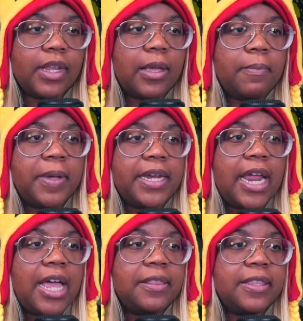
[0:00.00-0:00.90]
But
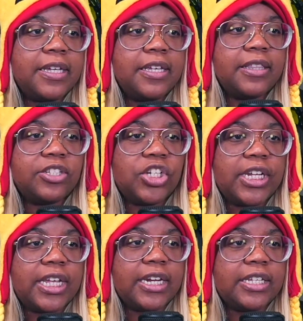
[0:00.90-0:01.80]
not the
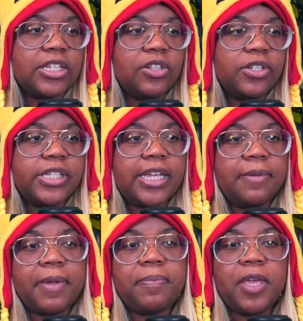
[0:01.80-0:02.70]
chicken. Because it looks
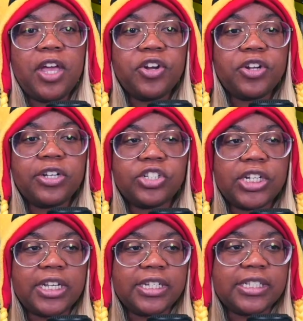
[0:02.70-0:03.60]
like it might be undercooked
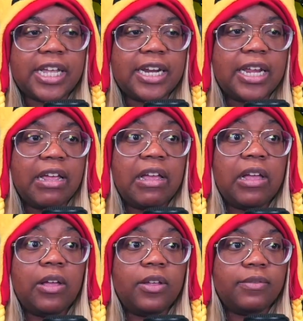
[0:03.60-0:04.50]
chicken inside.
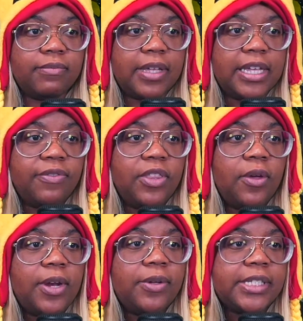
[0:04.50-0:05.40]
Even
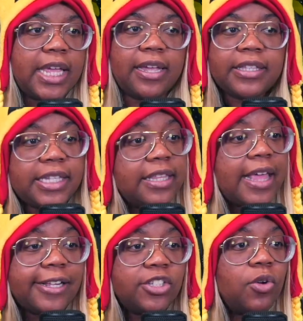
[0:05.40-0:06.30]
though I know it's cake. See,
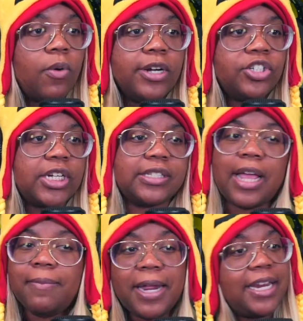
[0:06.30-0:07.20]
that's gorgeous.
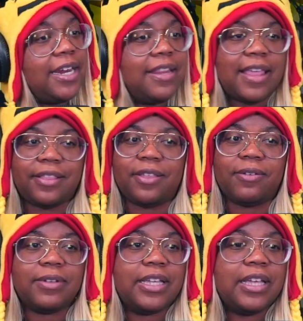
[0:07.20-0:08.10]
I'm not eating that, though.
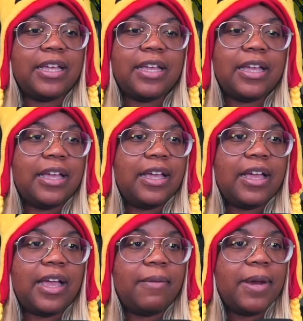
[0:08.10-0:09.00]

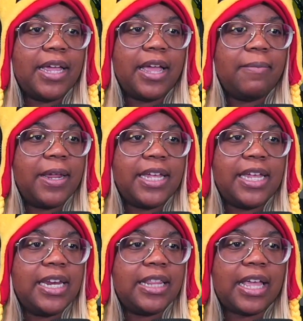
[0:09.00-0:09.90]
I'm not
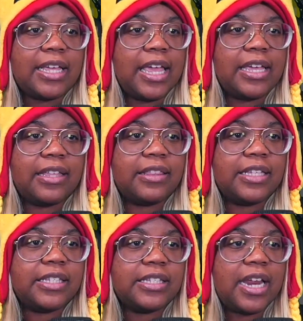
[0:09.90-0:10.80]
eating that cake.
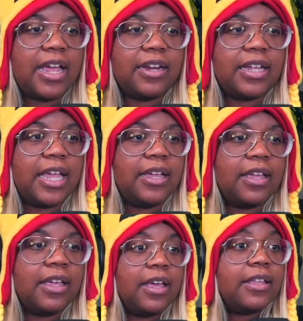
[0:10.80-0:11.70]
This is not a cake.
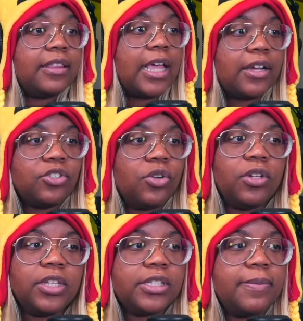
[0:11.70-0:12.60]
That
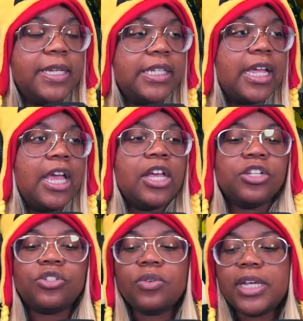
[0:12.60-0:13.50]
controller looks amazing.
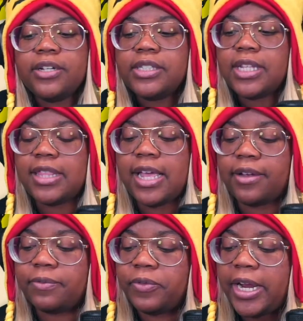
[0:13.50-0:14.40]
So here's the
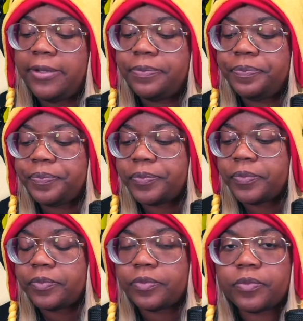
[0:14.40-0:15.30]
thing, right?
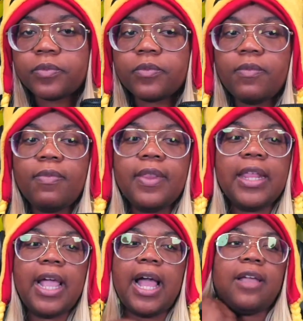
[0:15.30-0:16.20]

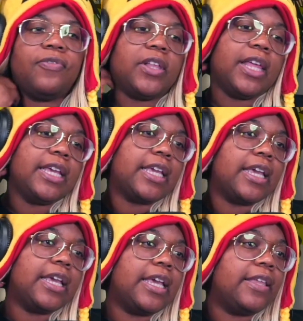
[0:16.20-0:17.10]
I feel like
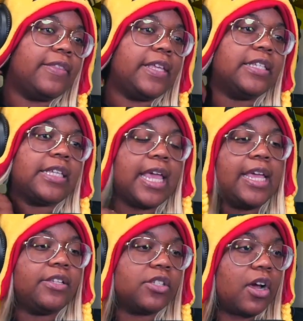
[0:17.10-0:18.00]
these
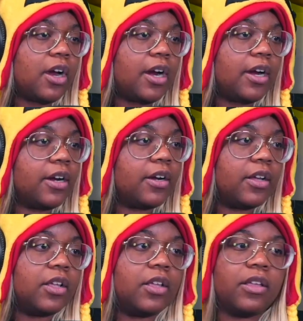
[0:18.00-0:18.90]
cakes are
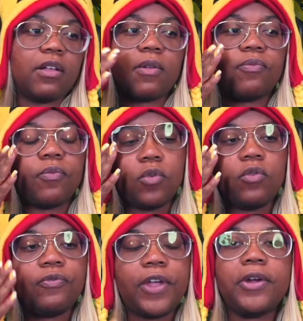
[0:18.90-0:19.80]

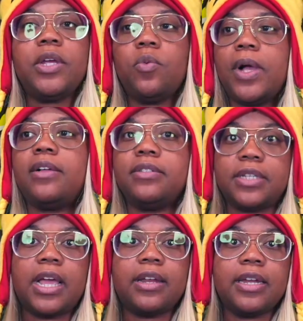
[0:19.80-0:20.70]
very well
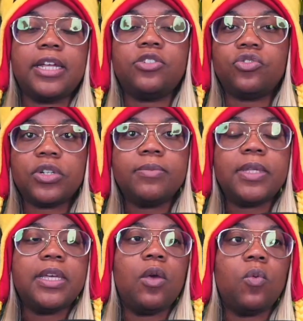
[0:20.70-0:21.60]
done.
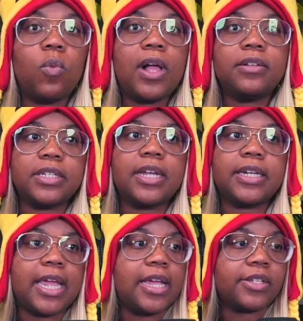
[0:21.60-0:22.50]
Extremely well
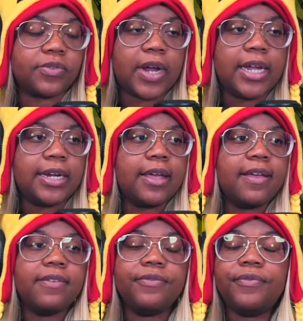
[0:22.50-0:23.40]
done cakes, right?
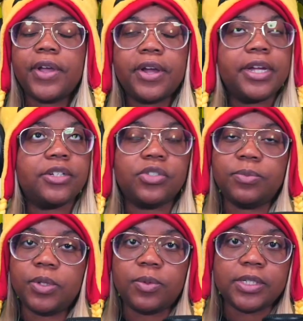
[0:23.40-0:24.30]
Very
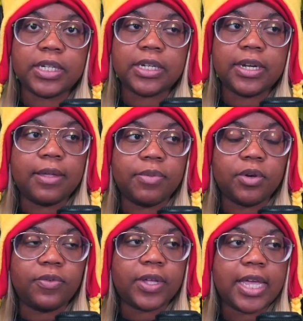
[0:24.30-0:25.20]
extremely well done and
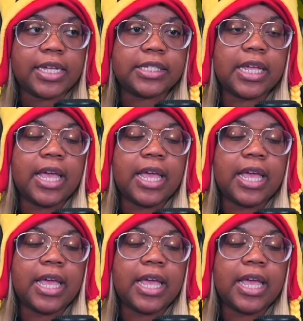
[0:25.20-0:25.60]
beautiful cakes.